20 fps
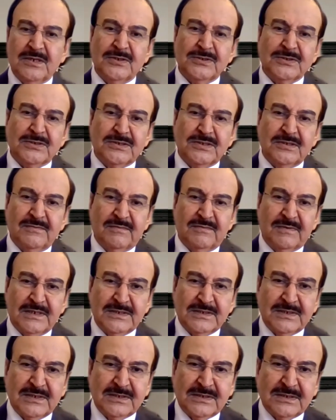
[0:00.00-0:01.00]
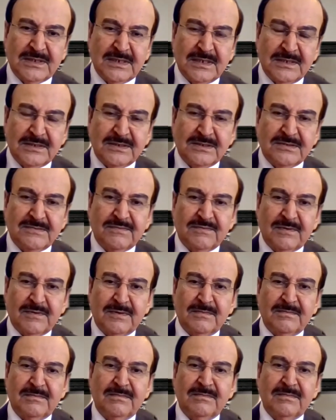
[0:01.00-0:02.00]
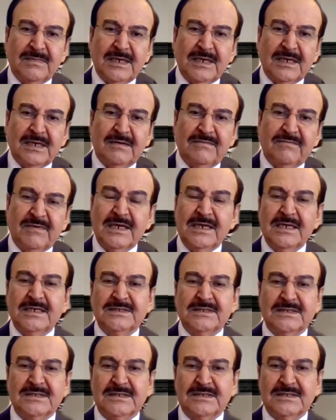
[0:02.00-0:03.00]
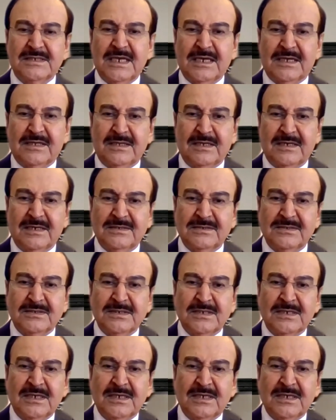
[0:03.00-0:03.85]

There was lots of resistance from various sectors